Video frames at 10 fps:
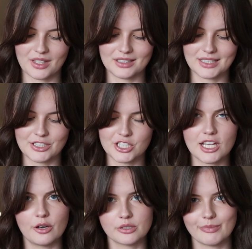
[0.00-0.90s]
Saying
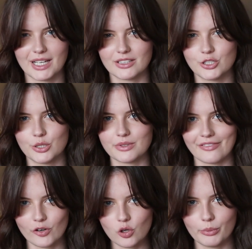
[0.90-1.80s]
she always makes the 2 to
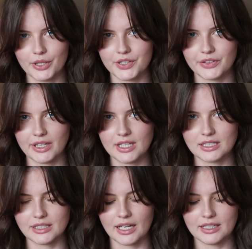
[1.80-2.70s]
4 months in
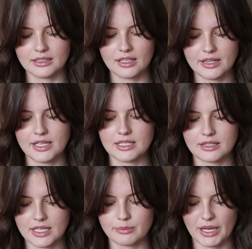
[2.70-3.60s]
this size,
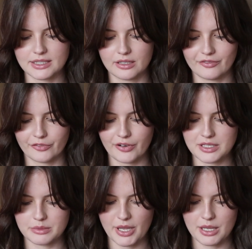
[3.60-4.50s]
this pattern for
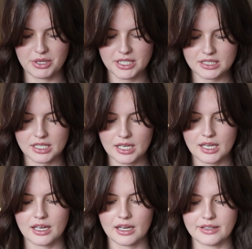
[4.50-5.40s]
friends' babies,
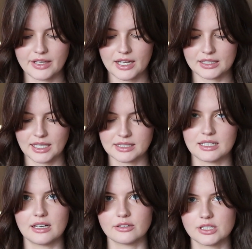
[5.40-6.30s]
and that had
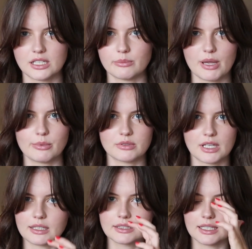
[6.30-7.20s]
lasted until the baby was
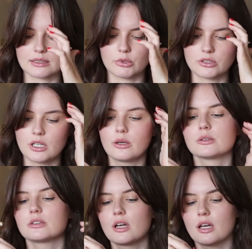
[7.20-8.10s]
like 6 months
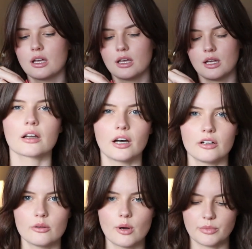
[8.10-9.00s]
old.
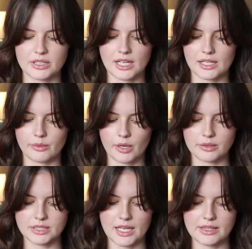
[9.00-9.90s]
Can't remember exactly what I
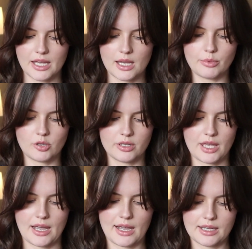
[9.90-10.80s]
was saying there, but
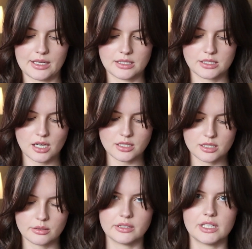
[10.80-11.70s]
yeah, I
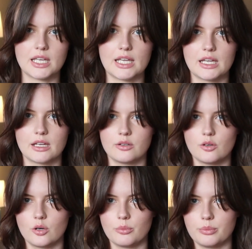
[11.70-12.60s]
started with the
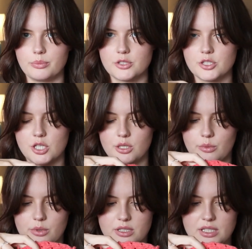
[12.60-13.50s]

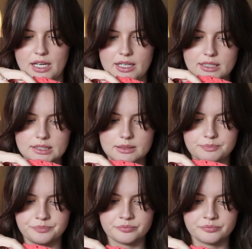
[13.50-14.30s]
0.2 size,